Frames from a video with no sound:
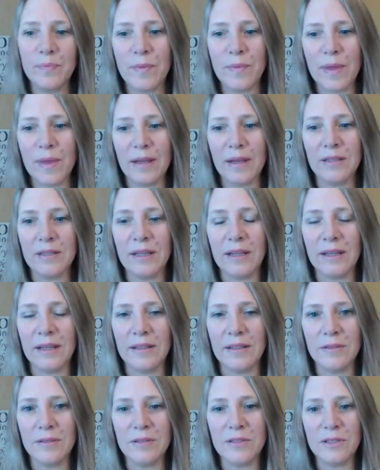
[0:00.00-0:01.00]

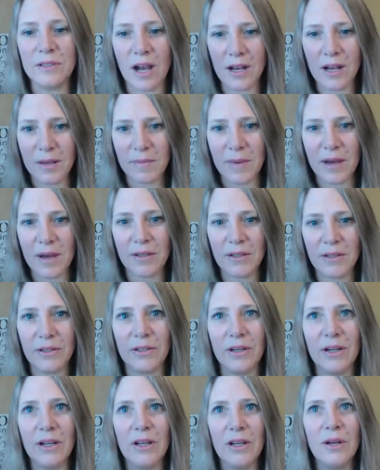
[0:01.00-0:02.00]
and talk about
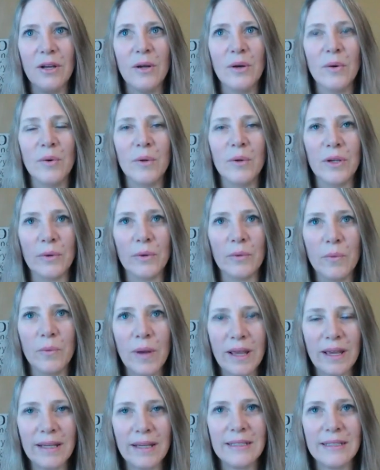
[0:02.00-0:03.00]
your
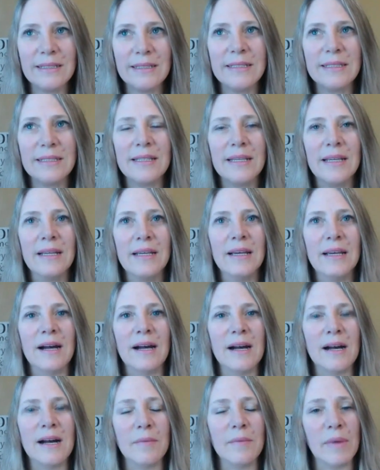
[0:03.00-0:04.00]
wins
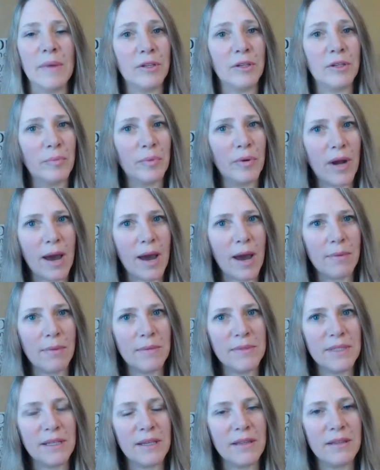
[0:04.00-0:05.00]
and your
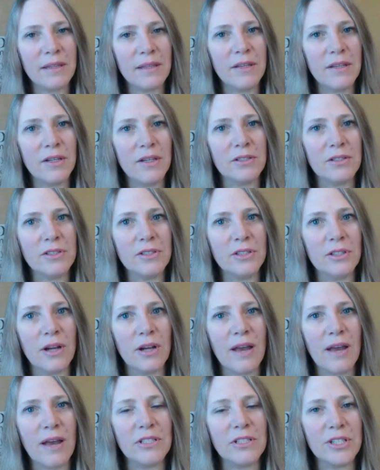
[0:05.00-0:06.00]
problems, anything that you're
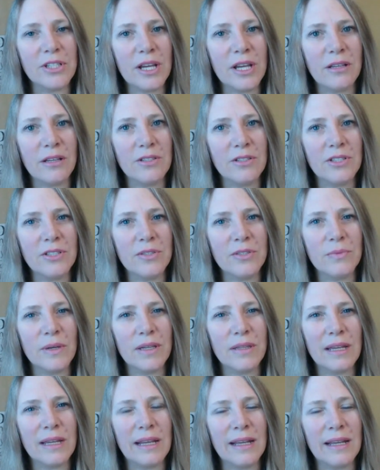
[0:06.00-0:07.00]
having challenges
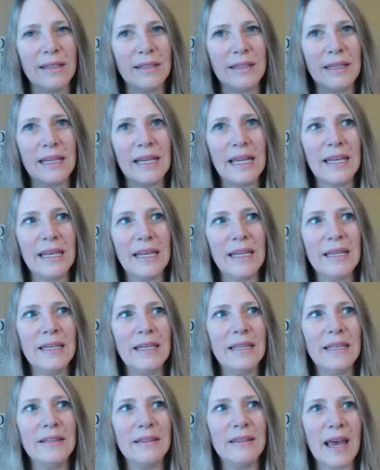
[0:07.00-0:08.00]
with, and
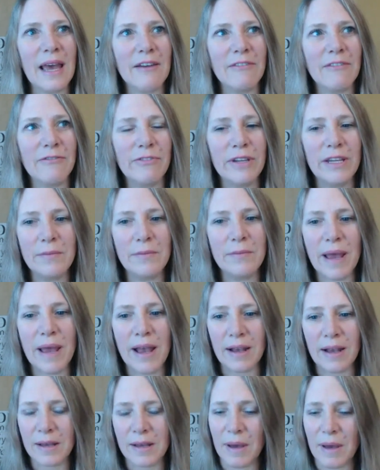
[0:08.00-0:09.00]
getting that
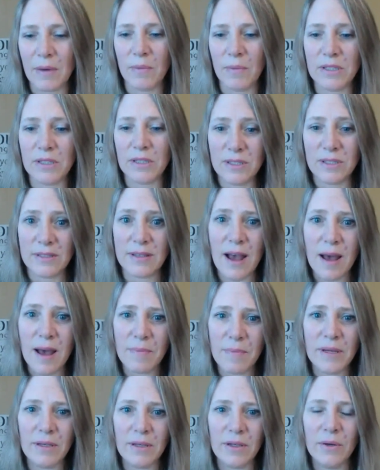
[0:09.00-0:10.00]
feedback about what's
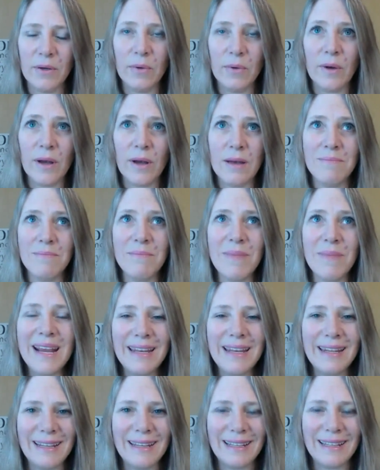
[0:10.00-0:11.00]
stopping you
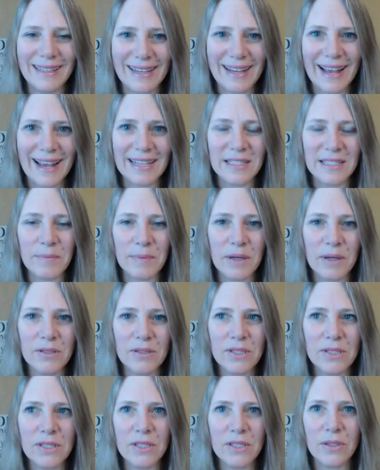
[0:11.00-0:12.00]
immediately, as
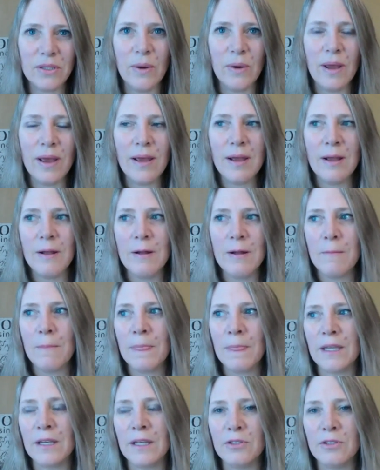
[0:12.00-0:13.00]
opposed to,
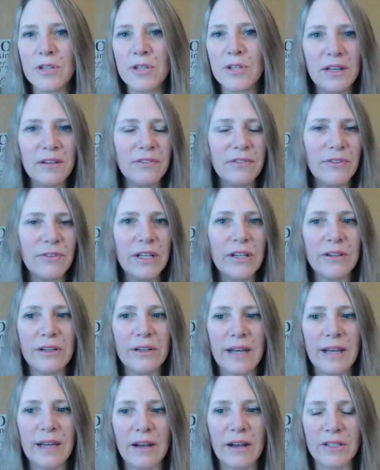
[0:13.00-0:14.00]
you know, trying to figure
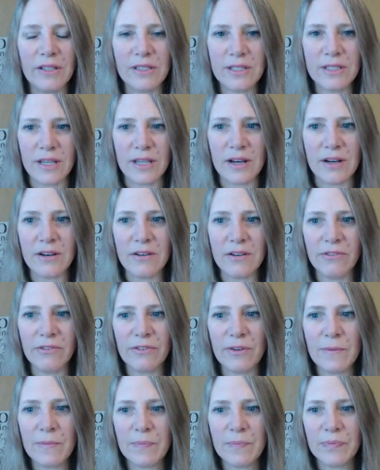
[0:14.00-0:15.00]
it out yourself.
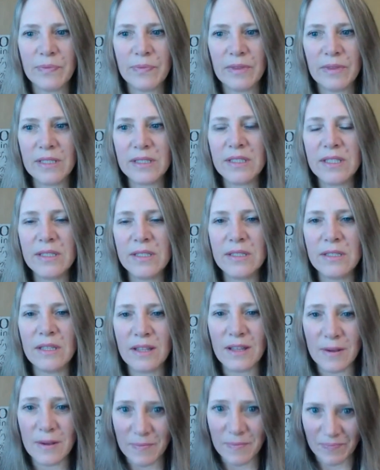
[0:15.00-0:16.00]
And then the
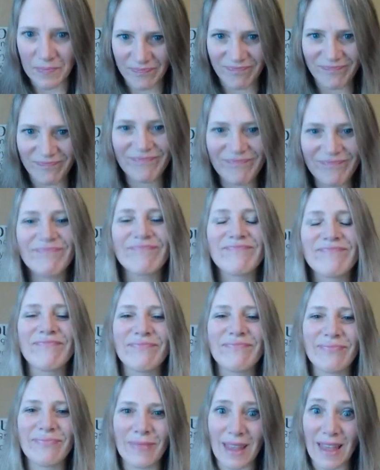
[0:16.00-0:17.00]
momentum, and then
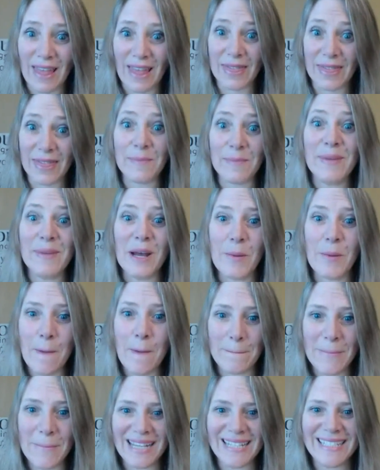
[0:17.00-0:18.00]
because then that's going to
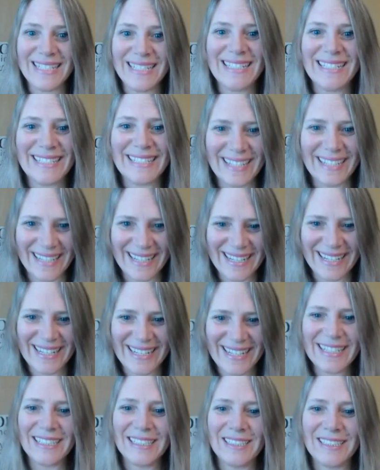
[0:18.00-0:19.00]
create that
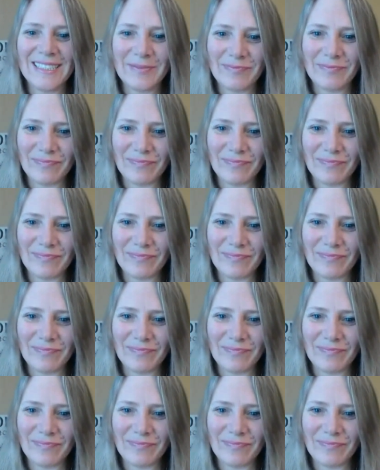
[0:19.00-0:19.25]
other